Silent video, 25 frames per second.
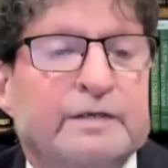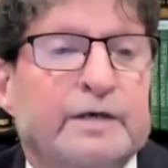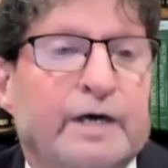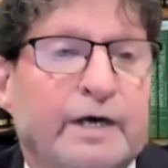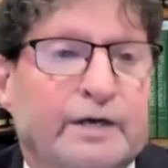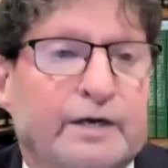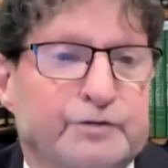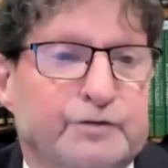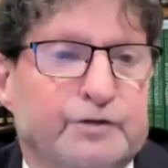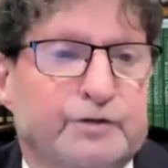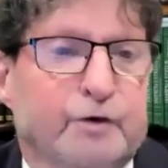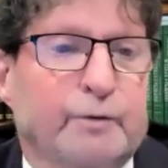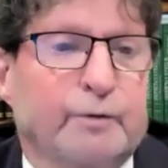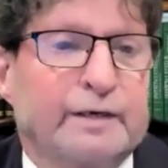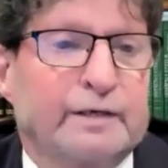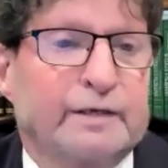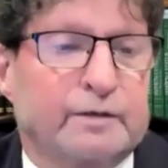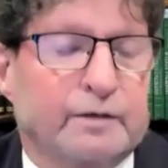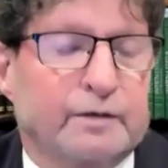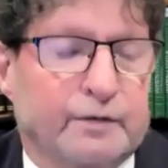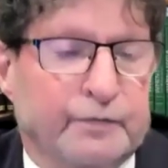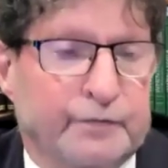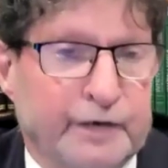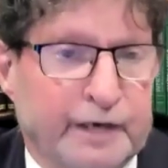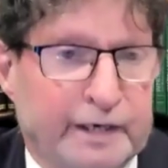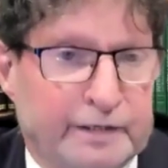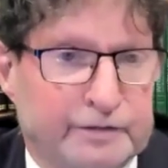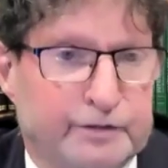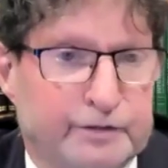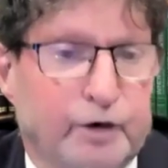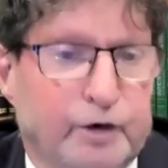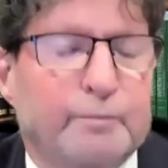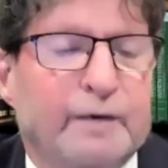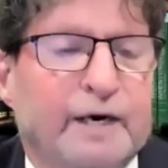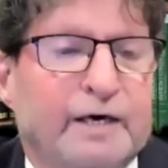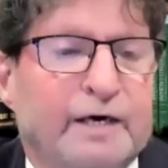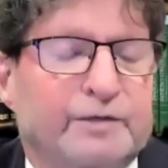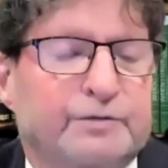And Doeg, the
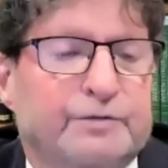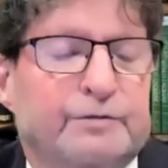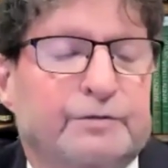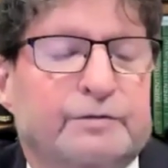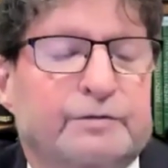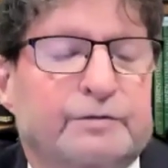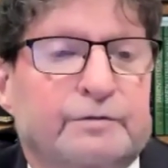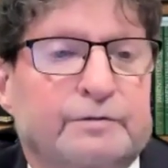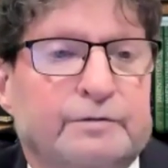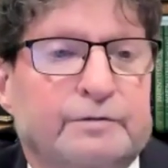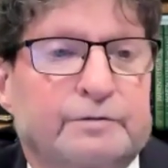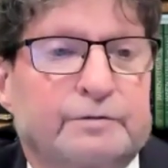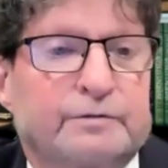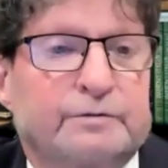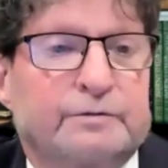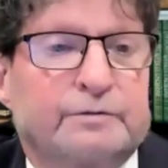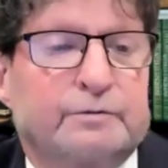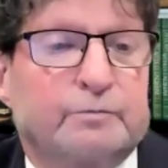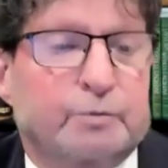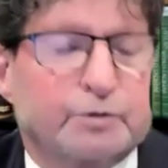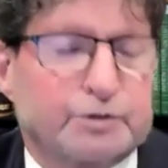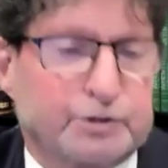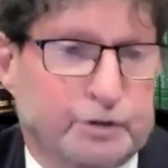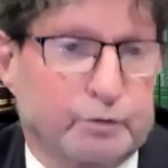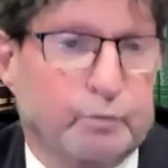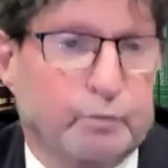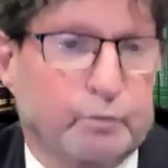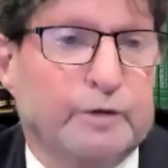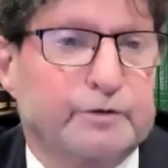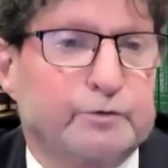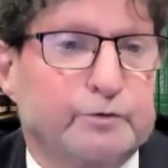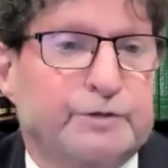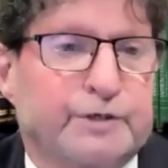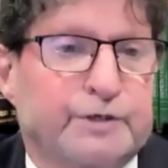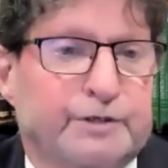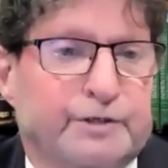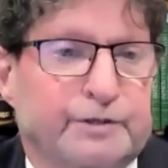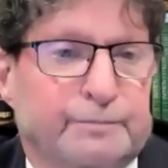Edomite, was the one
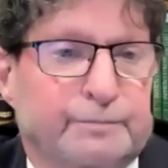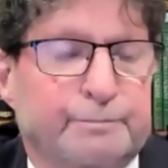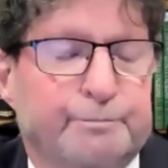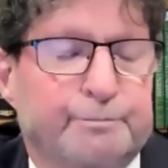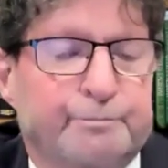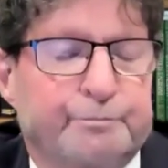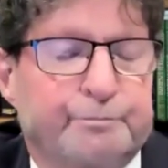who did it,